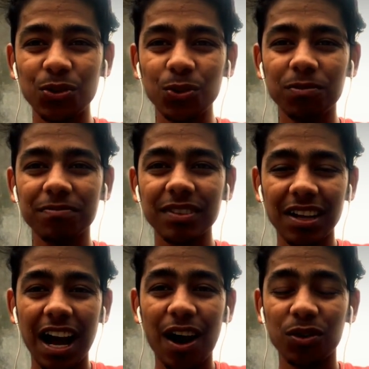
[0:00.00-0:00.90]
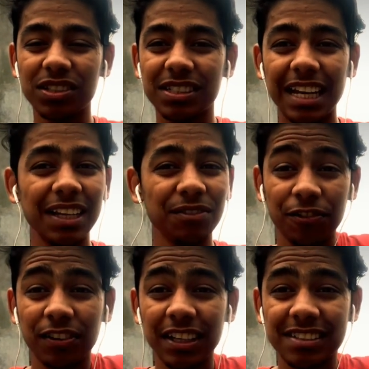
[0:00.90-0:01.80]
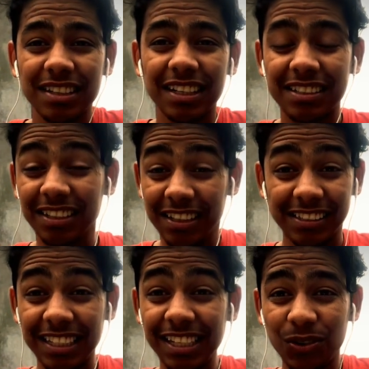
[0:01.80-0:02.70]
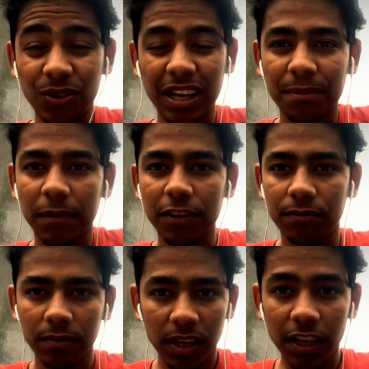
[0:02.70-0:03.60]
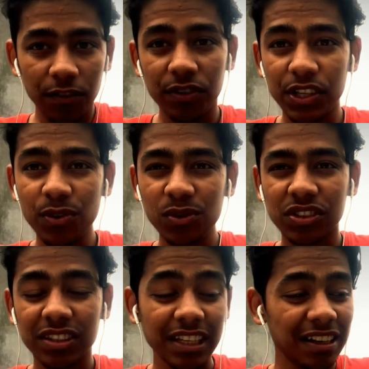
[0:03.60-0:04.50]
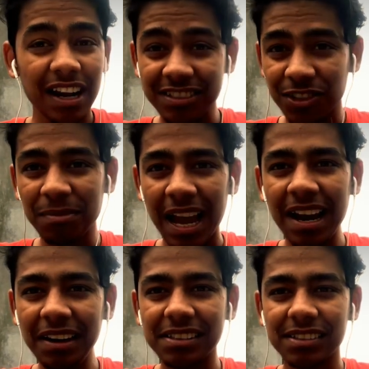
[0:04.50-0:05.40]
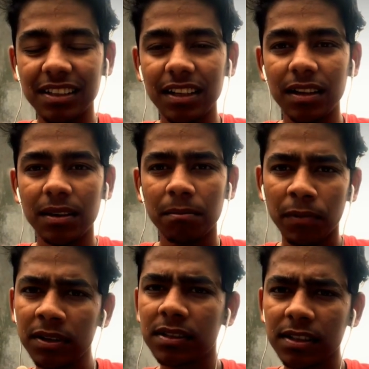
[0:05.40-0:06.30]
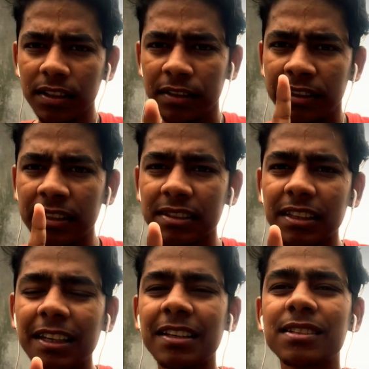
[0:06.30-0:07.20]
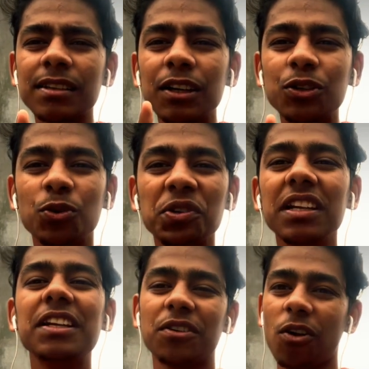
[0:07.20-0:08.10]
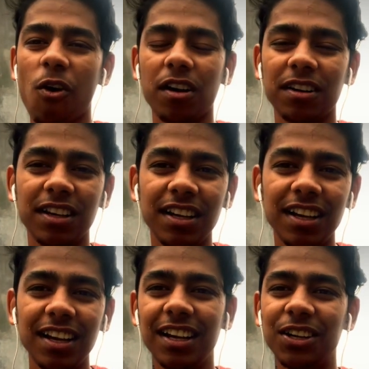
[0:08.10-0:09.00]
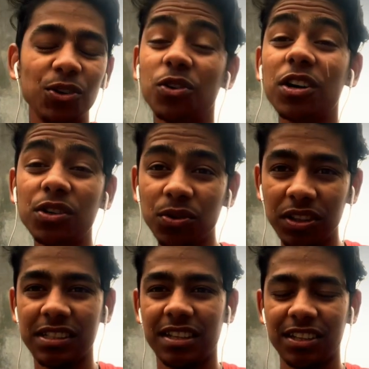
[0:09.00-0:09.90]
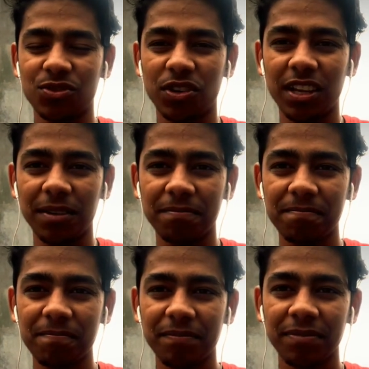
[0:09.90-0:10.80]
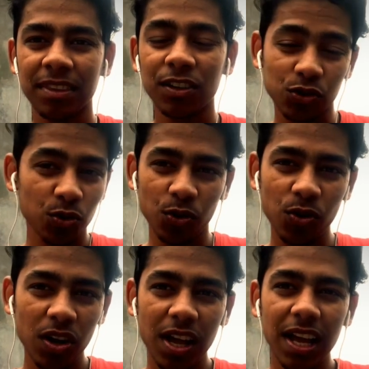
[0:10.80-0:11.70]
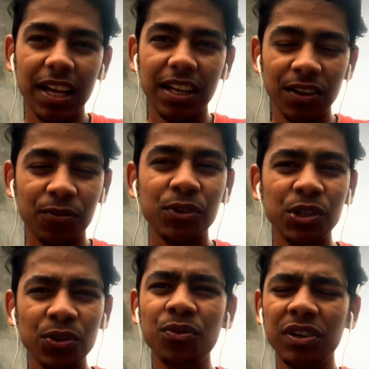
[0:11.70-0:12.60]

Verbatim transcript: to, I was telling my friends that, see, look at my videos, there are some ads. But this is totally wrong. Do not do these things, okay? So, if you